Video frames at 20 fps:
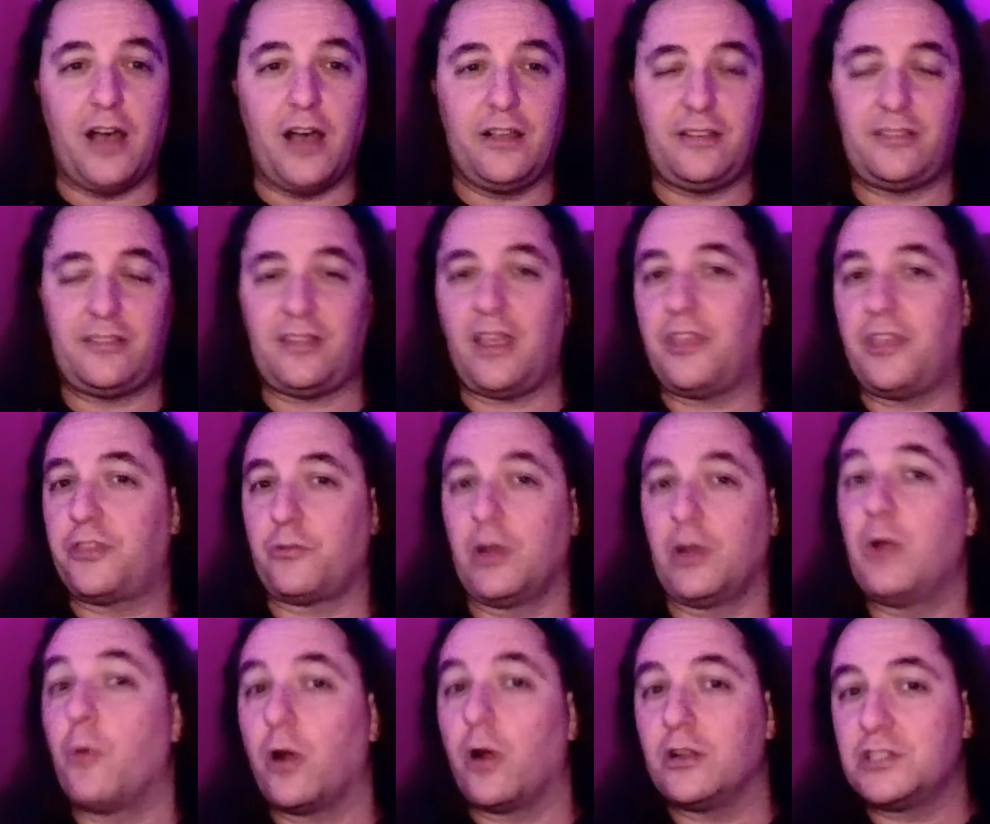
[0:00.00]
say
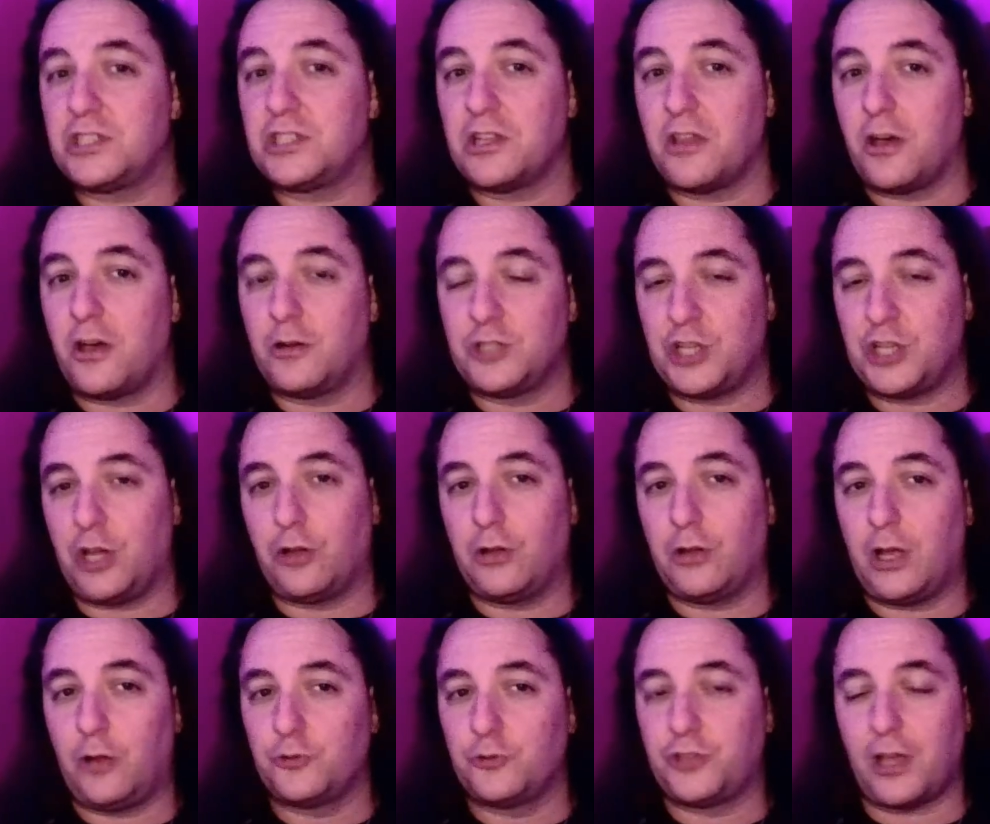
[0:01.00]
3 words to the
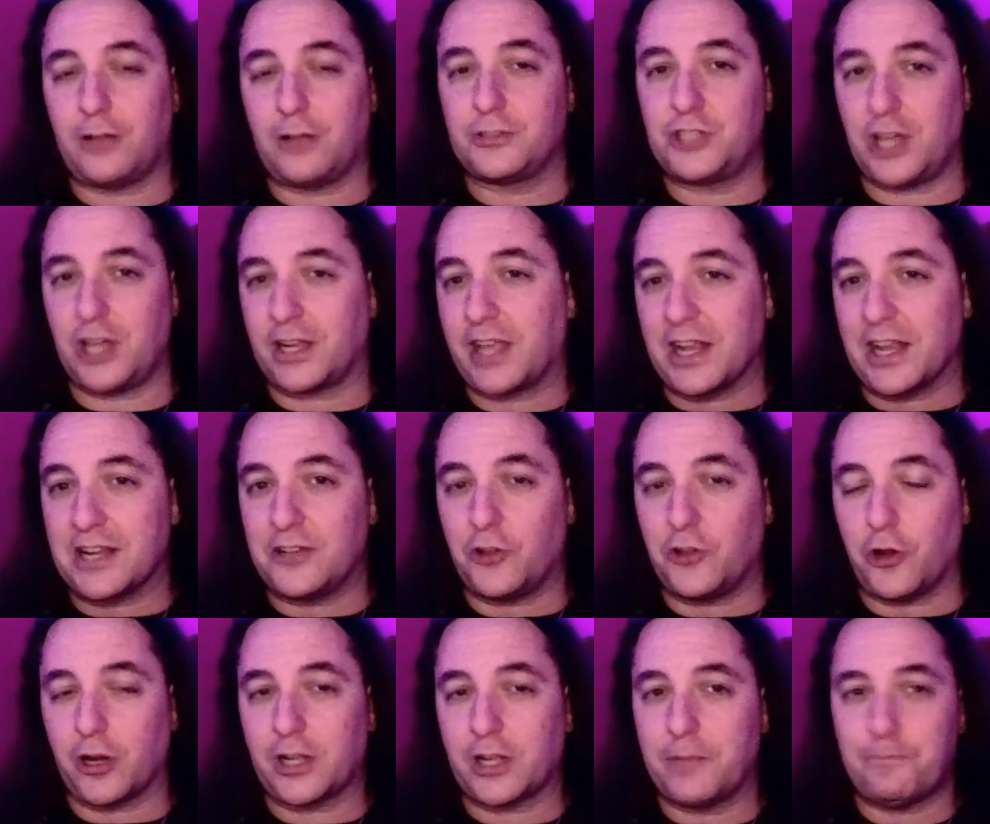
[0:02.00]
hotel check-in
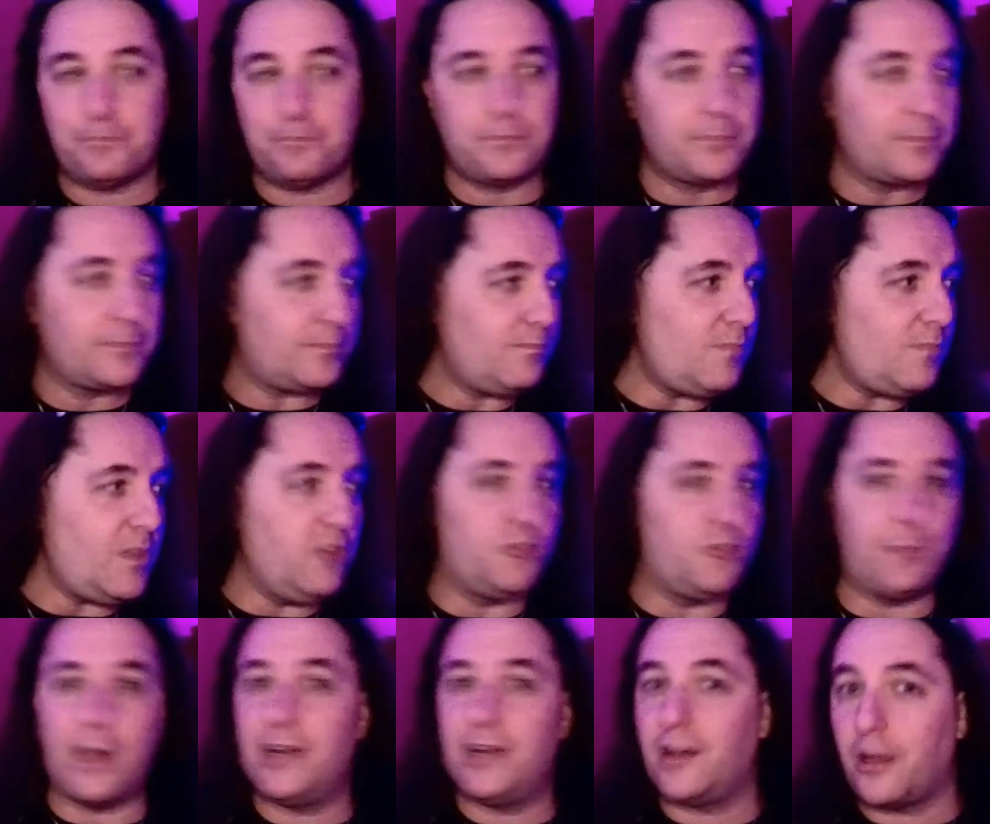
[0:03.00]
clerk,
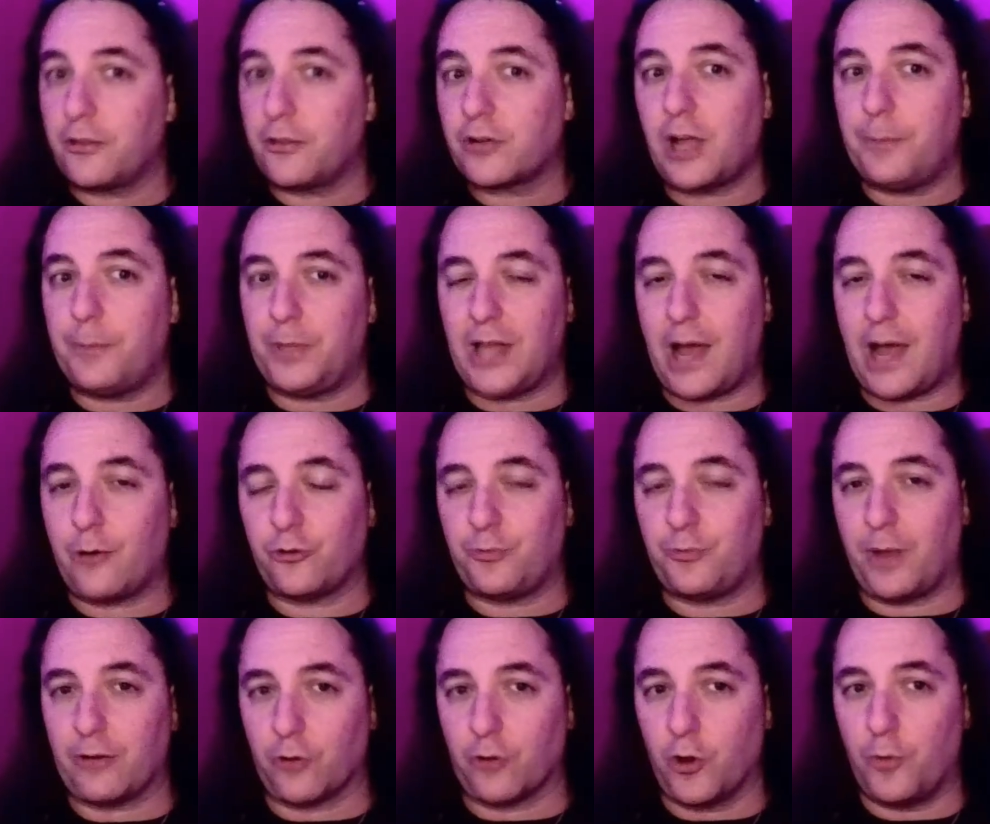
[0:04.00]
spend another couple hours in
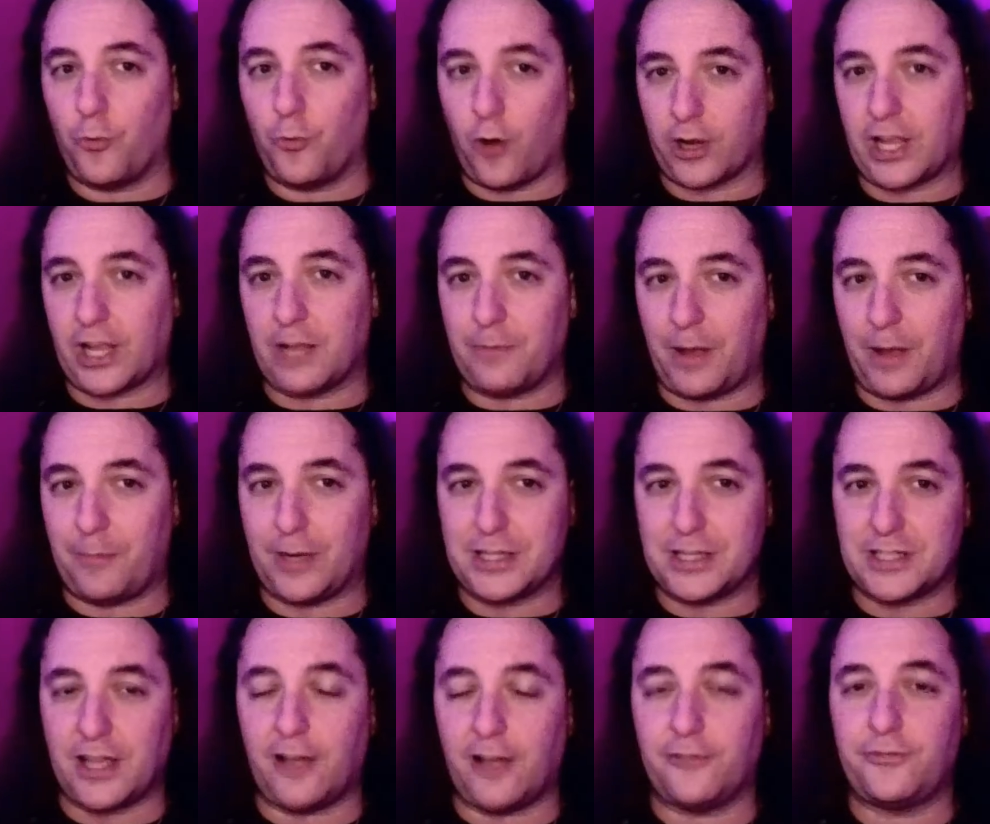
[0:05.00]
my room working by
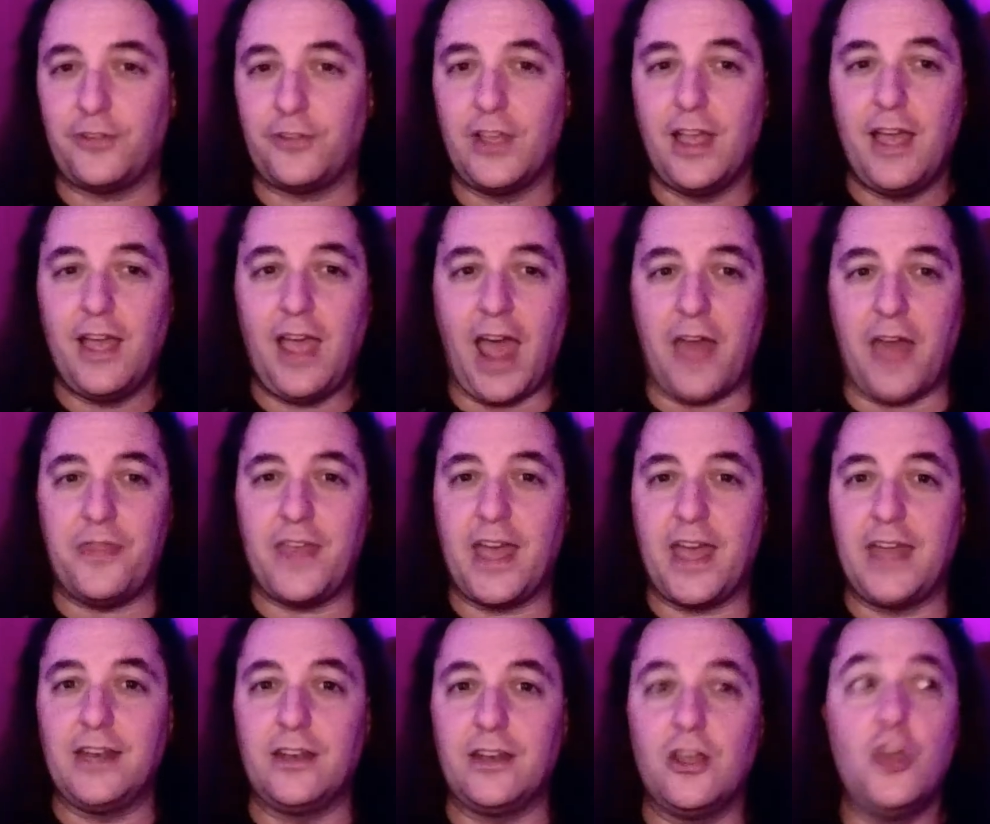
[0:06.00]
myself, and
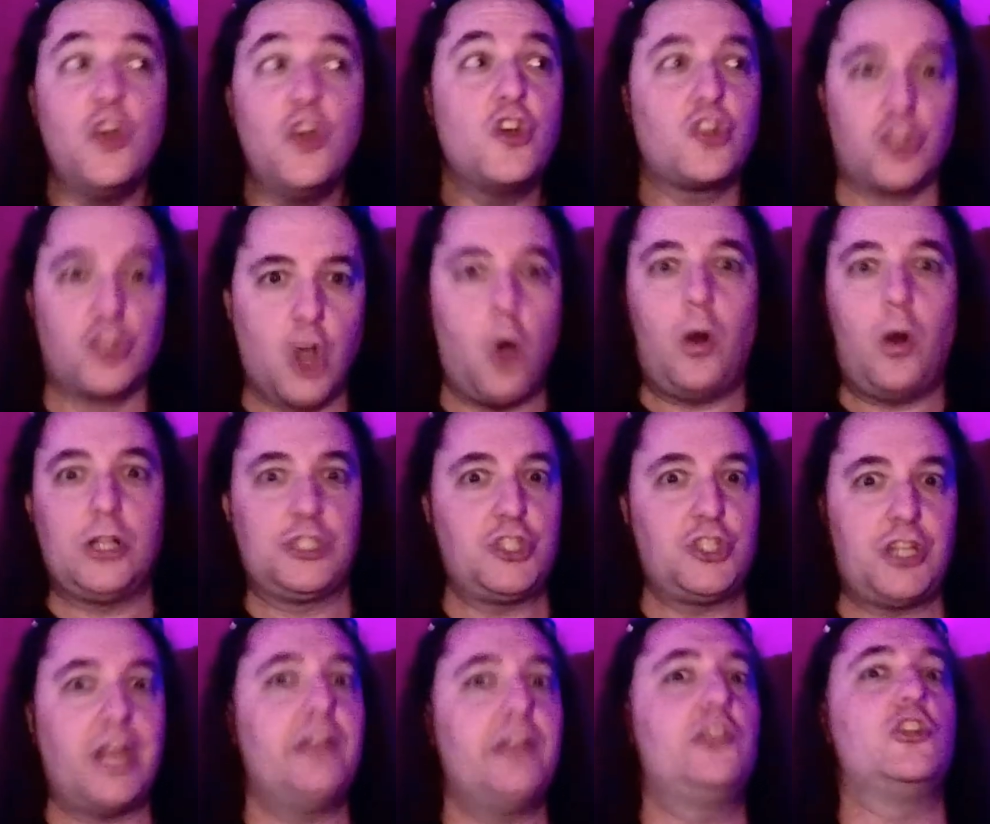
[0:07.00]
then go on
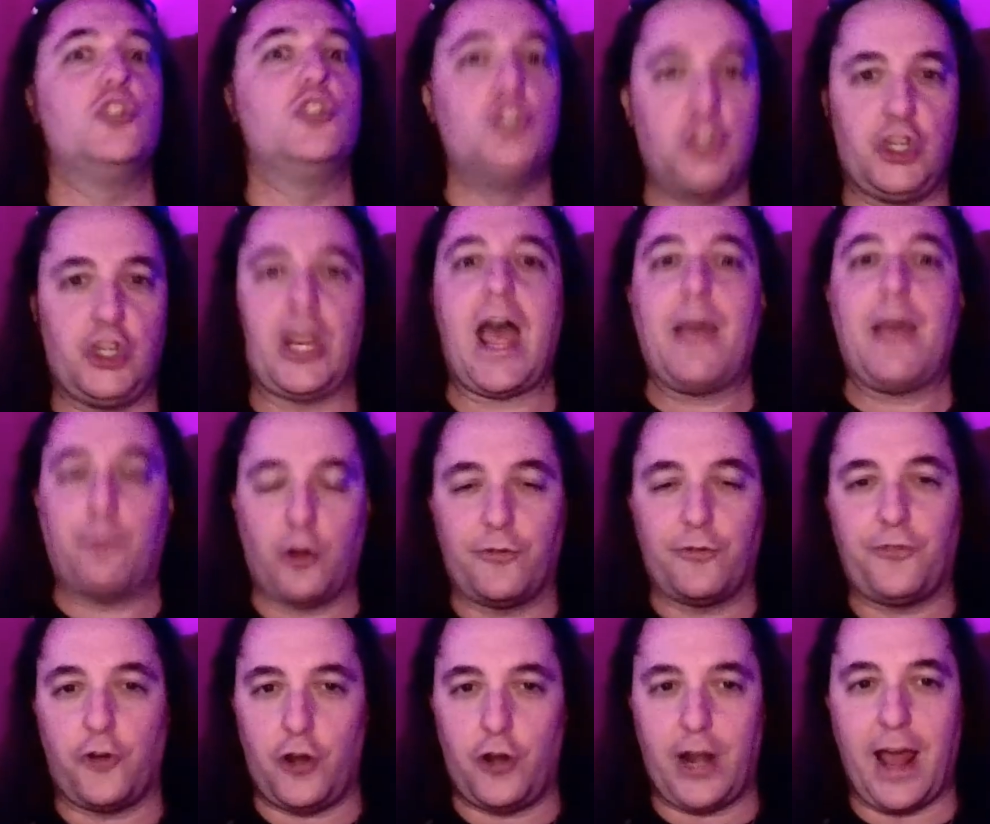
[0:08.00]
stage and jabber
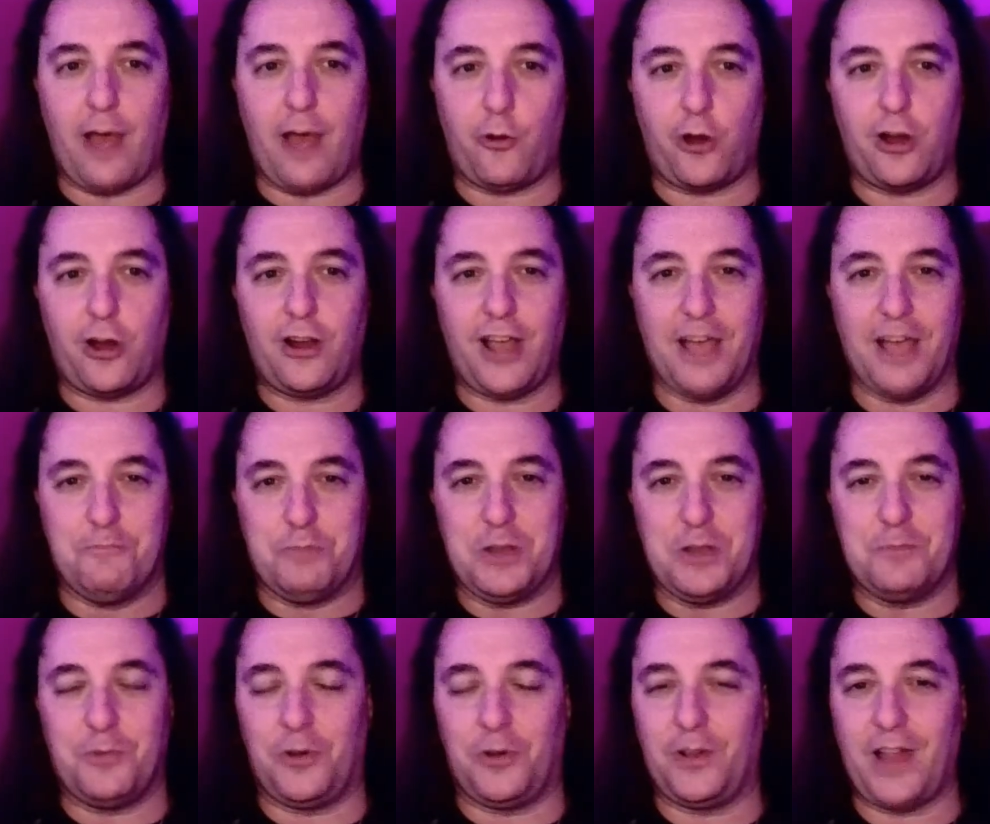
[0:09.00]
for an hour at
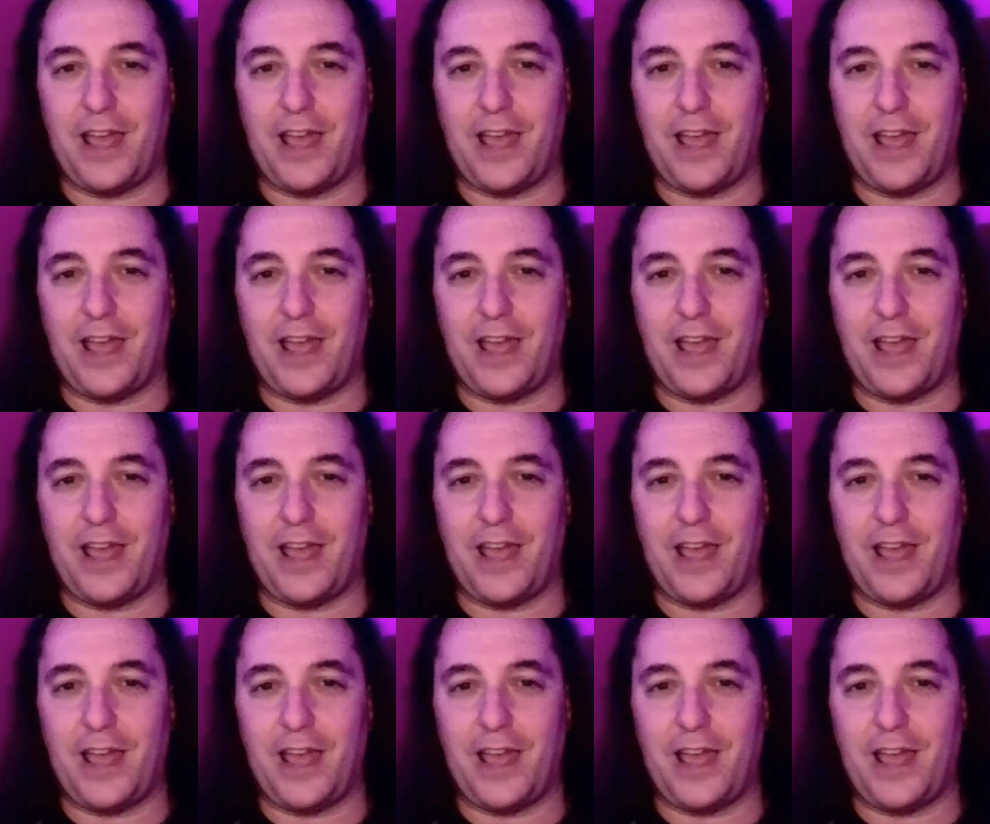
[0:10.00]
people.